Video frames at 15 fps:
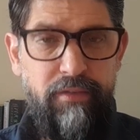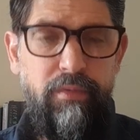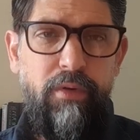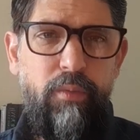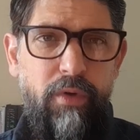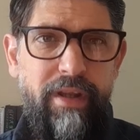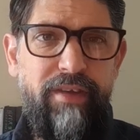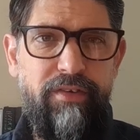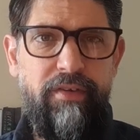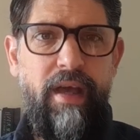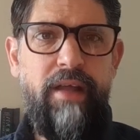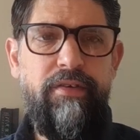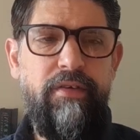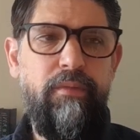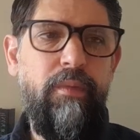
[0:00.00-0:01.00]
Well, what is
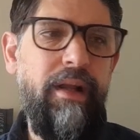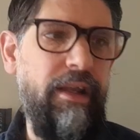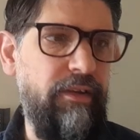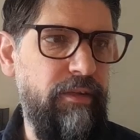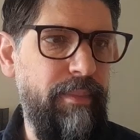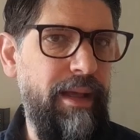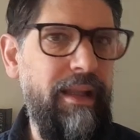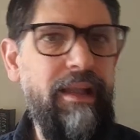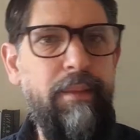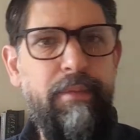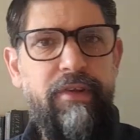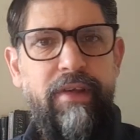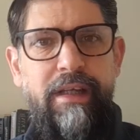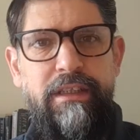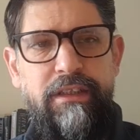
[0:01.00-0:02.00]
Saturn? Well, it's about
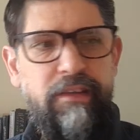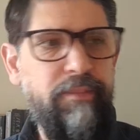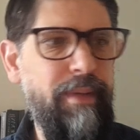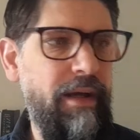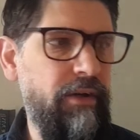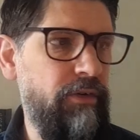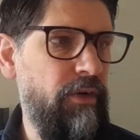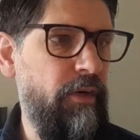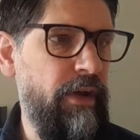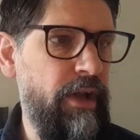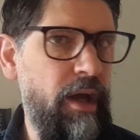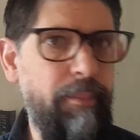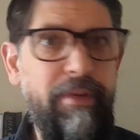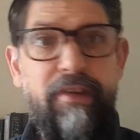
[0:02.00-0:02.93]
limitations, about growing up.